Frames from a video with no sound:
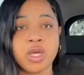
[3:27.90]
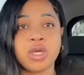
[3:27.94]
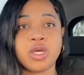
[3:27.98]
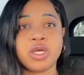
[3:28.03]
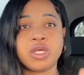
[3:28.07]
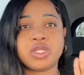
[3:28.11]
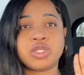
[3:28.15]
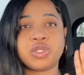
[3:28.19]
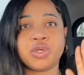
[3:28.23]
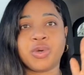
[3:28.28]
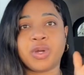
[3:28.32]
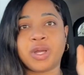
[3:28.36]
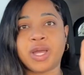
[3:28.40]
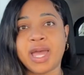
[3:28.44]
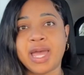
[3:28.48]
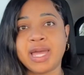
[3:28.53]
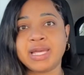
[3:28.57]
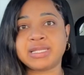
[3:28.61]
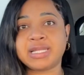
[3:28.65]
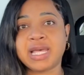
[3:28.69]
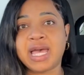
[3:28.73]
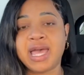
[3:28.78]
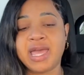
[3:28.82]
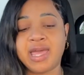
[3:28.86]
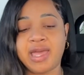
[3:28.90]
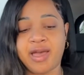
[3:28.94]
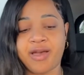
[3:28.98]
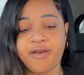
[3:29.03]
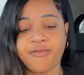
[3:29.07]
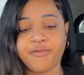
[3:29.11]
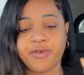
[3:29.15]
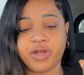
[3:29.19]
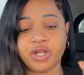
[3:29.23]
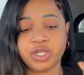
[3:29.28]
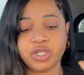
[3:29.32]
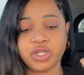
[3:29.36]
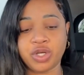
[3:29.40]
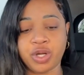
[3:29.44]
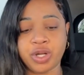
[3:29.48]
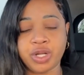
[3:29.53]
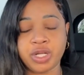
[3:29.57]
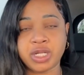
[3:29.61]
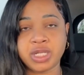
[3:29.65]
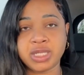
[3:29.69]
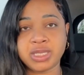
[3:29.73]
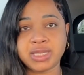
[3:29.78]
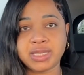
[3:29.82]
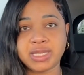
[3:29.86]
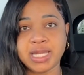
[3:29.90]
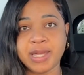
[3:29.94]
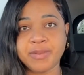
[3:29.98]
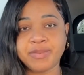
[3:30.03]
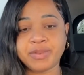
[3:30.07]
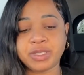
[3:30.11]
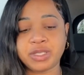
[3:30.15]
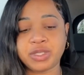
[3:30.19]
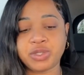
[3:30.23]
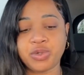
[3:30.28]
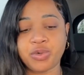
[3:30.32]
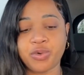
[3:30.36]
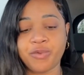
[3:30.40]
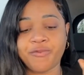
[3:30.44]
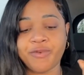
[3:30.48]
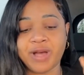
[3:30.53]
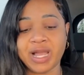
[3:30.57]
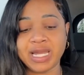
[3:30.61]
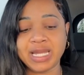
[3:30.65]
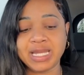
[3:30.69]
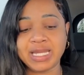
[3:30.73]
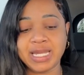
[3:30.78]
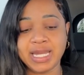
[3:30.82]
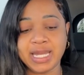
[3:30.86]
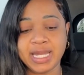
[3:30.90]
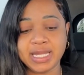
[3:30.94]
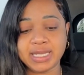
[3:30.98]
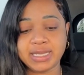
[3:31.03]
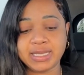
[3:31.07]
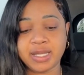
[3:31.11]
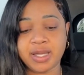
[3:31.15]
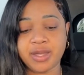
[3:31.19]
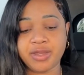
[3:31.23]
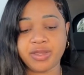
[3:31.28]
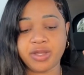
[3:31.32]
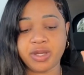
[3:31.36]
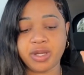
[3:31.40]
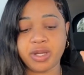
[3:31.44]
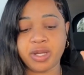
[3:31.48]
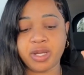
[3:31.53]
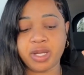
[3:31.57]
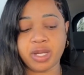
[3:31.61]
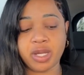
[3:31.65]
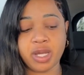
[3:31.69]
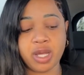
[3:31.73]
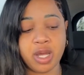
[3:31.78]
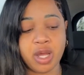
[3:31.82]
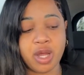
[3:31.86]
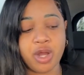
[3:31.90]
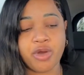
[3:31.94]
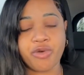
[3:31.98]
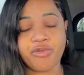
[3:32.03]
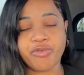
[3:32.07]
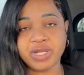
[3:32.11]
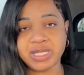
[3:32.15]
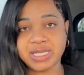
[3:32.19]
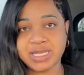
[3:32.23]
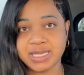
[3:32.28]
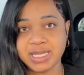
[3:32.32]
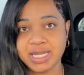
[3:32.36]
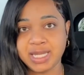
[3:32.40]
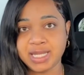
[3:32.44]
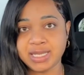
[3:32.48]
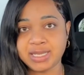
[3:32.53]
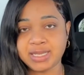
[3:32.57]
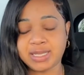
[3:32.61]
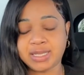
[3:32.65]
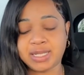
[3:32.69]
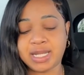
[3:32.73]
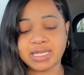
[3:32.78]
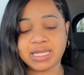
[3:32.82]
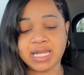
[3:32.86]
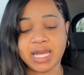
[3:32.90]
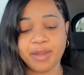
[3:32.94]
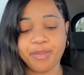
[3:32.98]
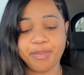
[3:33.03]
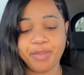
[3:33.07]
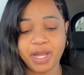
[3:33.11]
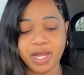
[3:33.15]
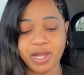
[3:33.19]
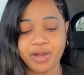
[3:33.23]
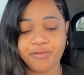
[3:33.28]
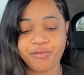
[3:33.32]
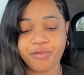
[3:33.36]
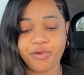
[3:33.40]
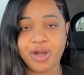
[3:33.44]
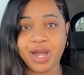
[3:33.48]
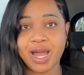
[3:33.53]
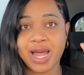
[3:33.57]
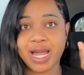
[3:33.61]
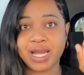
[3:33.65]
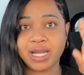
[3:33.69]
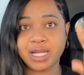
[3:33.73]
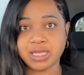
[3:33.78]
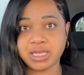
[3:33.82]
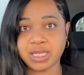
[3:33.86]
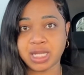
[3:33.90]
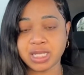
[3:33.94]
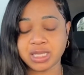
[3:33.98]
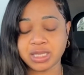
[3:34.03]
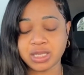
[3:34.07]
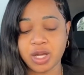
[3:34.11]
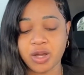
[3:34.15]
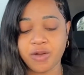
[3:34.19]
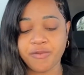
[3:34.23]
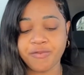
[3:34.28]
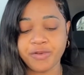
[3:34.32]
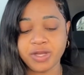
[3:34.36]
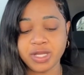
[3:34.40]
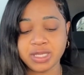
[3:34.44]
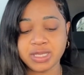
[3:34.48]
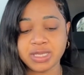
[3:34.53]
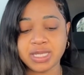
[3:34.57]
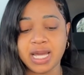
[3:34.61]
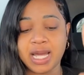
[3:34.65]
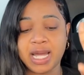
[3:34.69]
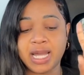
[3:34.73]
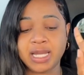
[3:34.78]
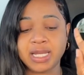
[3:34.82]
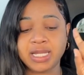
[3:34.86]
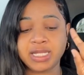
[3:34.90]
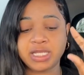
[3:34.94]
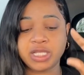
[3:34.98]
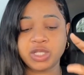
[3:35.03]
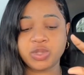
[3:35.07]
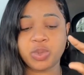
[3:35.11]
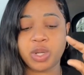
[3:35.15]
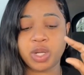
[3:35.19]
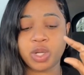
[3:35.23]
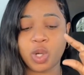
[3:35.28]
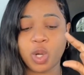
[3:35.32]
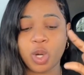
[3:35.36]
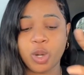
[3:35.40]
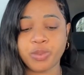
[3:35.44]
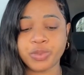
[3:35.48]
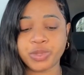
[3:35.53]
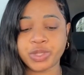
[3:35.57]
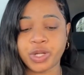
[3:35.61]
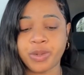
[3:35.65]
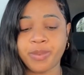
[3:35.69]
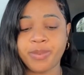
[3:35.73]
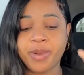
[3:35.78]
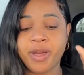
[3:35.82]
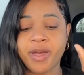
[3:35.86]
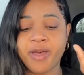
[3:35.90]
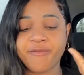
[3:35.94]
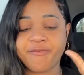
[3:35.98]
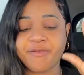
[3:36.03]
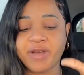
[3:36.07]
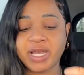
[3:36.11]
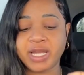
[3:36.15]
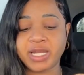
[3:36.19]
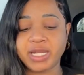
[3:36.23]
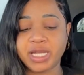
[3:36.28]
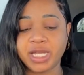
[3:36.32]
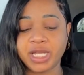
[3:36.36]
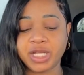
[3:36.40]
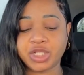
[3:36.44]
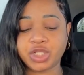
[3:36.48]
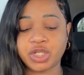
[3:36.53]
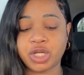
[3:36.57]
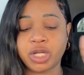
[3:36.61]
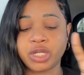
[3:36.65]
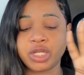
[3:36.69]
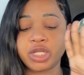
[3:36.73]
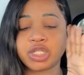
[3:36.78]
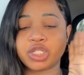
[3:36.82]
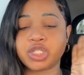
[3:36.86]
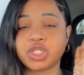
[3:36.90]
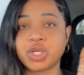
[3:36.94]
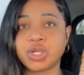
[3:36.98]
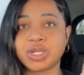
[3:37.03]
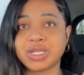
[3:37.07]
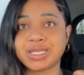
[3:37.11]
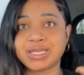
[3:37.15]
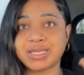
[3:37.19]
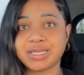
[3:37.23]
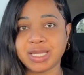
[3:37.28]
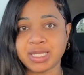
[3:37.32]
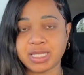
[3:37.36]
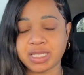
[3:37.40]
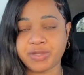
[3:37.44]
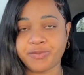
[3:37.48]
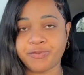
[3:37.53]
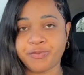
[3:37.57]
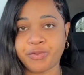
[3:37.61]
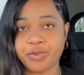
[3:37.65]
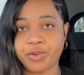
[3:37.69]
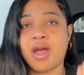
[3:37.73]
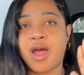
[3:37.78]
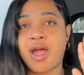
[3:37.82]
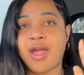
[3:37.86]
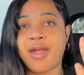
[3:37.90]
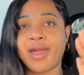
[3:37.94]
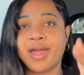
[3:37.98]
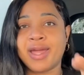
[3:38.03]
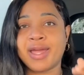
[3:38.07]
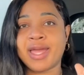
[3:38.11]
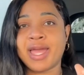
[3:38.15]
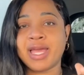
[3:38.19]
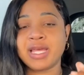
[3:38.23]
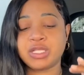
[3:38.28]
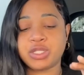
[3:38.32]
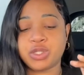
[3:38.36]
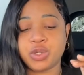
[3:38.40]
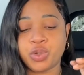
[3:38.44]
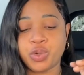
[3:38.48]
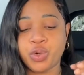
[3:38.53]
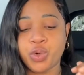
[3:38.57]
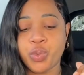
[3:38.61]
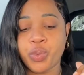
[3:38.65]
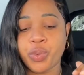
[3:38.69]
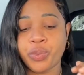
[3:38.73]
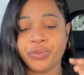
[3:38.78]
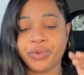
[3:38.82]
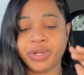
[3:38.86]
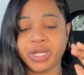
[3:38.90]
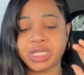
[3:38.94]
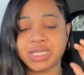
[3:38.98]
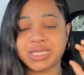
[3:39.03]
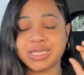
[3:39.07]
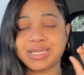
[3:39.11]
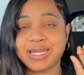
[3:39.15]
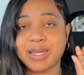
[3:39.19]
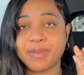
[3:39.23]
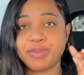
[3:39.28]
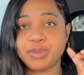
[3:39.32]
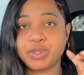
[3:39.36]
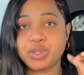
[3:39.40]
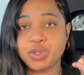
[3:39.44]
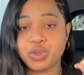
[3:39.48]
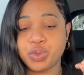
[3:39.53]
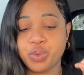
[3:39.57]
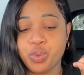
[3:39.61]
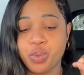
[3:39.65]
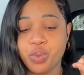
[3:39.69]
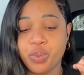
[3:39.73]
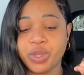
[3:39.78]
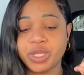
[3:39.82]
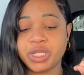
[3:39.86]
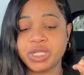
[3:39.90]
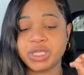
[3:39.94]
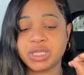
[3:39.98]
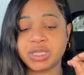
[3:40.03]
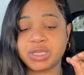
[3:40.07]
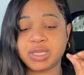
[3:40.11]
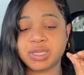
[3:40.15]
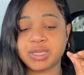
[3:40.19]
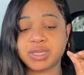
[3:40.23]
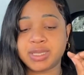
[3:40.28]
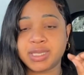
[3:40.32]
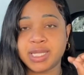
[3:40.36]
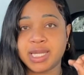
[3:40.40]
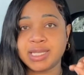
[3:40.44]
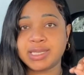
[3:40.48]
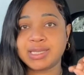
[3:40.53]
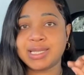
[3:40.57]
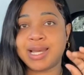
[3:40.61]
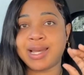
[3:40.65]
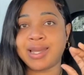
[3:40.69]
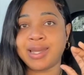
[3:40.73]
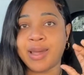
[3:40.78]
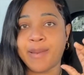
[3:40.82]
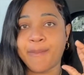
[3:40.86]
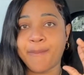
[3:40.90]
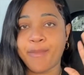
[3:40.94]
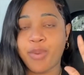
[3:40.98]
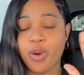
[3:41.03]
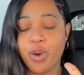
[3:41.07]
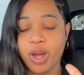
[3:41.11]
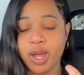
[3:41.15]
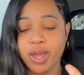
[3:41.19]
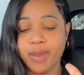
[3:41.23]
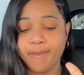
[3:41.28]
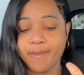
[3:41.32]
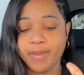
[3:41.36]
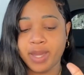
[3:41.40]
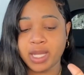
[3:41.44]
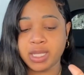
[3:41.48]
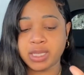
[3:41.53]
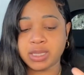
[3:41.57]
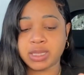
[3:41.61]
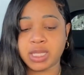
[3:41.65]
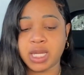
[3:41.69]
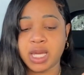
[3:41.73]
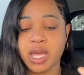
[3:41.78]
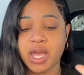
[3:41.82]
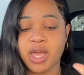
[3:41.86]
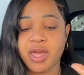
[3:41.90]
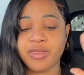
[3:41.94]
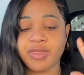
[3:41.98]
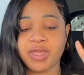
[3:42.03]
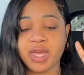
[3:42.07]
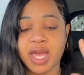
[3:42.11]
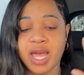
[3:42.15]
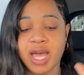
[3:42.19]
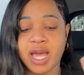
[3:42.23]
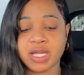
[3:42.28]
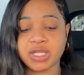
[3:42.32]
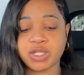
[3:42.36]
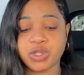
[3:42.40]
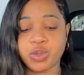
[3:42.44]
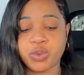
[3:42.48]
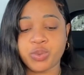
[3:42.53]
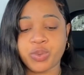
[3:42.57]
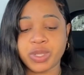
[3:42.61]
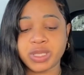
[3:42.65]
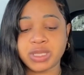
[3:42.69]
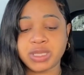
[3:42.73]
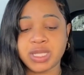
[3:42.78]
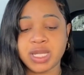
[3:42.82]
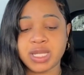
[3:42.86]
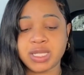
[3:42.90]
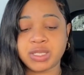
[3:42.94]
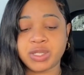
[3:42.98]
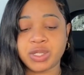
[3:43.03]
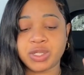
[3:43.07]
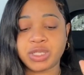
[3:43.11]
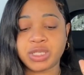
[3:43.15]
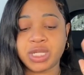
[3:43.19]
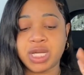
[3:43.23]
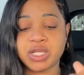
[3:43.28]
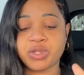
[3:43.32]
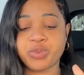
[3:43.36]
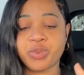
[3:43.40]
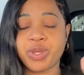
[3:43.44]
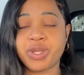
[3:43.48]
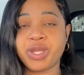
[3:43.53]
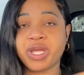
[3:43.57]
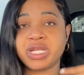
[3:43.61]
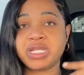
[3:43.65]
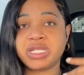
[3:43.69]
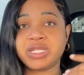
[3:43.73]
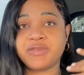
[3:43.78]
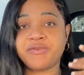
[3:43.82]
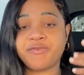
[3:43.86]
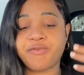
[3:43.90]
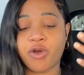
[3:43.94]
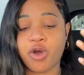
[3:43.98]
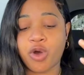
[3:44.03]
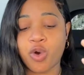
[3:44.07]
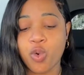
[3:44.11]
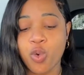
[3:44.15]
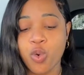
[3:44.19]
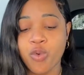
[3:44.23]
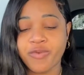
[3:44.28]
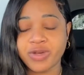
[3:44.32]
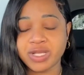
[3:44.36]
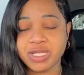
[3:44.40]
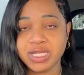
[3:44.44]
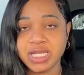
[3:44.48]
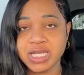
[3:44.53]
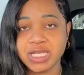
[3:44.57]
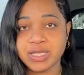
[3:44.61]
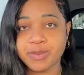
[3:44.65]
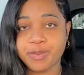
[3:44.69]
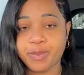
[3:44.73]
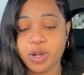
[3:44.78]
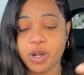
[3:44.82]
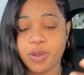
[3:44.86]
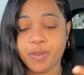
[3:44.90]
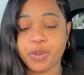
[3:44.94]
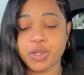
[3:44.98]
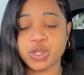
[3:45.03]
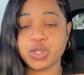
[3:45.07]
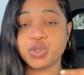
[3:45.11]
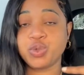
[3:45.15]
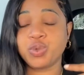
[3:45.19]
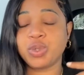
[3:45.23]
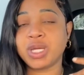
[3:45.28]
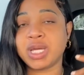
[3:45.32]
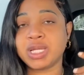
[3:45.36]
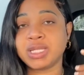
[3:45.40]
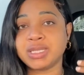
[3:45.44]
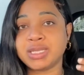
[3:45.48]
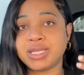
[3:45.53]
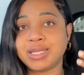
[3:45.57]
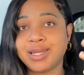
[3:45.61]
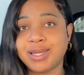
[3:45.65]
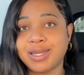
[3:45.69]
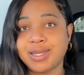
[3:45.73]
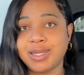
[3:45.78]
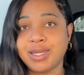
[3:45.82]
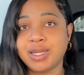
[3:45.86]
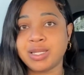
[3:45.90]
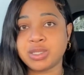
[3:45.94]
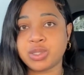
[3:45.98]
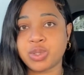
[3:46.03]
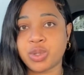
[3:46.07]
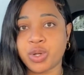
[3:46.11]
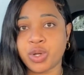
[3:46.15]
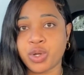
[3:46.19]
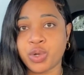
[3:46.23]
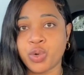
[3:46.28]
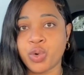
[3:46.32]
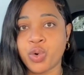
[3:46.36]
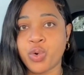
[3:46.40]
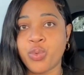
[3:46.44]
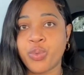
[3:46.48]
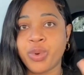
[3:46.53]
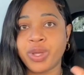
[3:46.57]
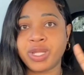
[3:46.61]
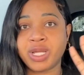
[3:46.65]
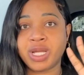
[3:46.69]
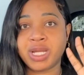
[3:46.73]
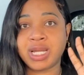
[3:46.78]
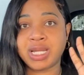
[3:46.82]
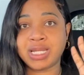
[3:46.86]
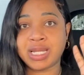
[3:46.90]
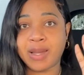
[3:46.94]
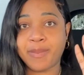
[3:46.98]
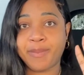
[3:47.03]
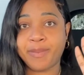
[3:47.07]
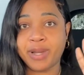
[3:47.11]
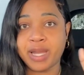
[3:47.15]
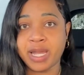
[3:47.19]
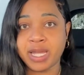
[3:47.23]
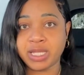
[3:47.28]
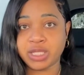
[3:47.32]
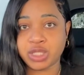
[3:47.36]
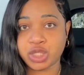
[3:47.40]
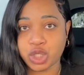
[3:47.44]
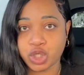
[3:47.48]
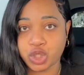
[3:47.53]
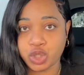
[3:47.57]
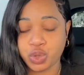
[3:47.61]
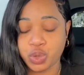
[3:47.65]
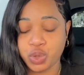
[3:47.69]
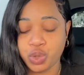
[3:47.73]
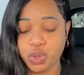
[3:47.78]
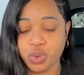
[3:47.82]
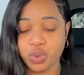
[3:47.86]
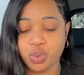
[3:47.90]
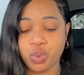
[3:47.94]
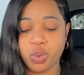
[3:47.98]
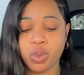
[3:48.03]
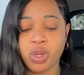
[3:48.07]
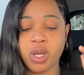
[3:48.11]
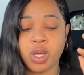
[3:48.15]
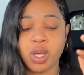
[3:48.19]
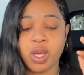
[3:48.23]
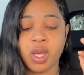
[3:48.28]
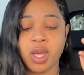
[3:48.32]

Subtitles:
So guys, I have done the steps to validate the receipt that I paid for at the tax office, and this is what comes up: validation successful. All right guys, so now we reach step 2, which is to set an appointment. They ask you questions such as whether it is for overseas purpose. You can select yes or no, whether that applies to you.